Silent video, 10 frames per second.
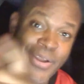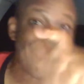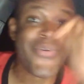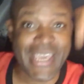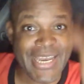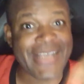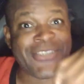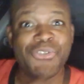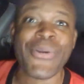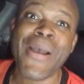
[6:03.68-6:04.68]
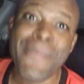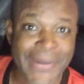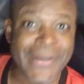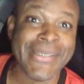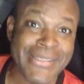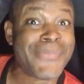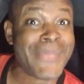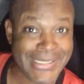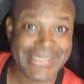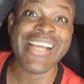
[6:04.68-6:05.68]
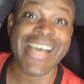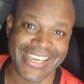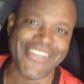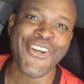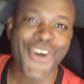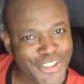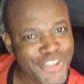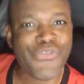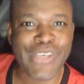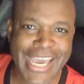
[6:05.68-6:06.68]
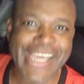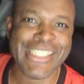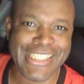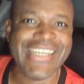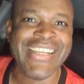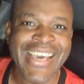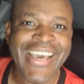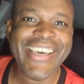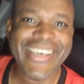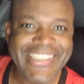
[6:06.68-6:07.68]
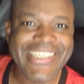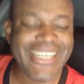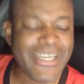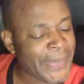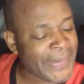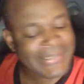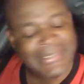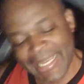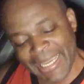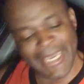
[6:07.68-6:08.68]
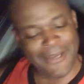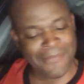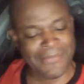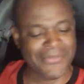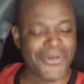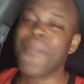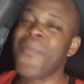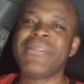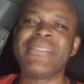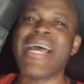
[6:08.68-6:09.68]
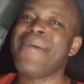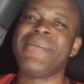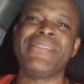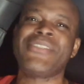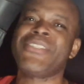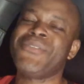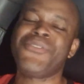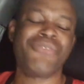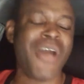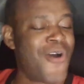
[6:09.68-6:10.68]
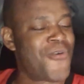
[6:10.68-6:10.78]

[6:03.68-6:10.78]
or you hit that subscribe button, smash the like, and the notification. It did, but damn, no more damage is control.